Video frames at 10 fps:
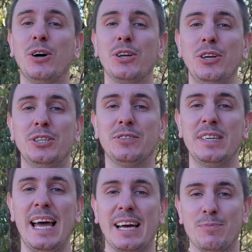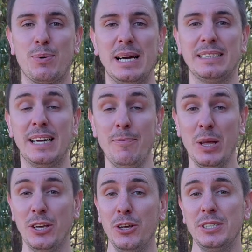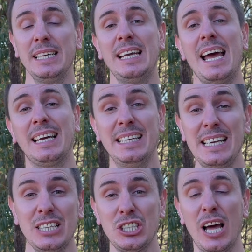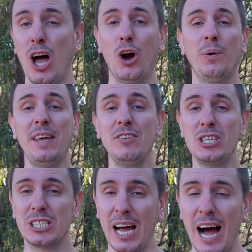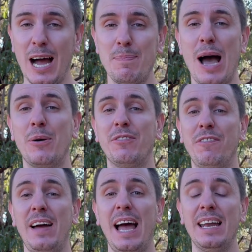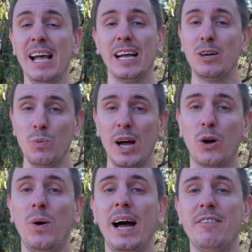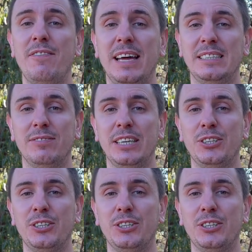got use of an air compressor, using an air conditioner or even just a high powered fan can work quite effectively